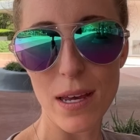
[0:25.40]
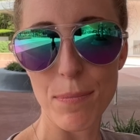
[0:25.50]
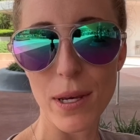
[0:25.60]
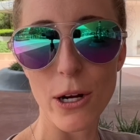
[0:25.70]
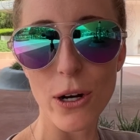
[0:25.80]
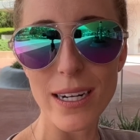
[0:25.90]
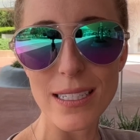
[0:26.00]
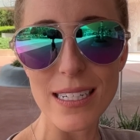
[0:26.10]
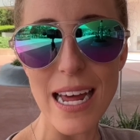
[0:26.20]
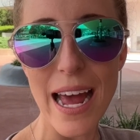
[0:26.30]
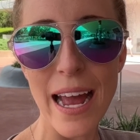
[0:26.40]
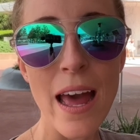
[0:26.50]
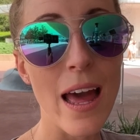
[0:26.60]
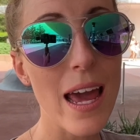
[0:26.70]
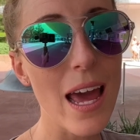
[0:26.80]
appearing today
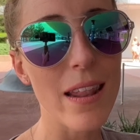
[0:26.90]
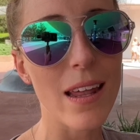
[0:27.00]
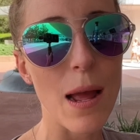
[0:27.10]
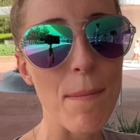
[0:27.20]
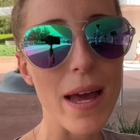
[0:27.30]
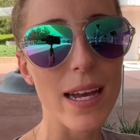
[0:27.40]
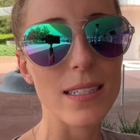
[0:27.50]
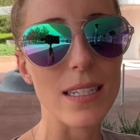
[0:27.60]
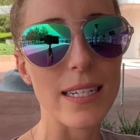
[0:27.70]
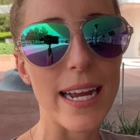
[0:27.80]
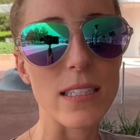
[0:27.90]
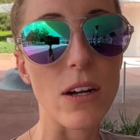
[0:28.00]
and that I might get to taste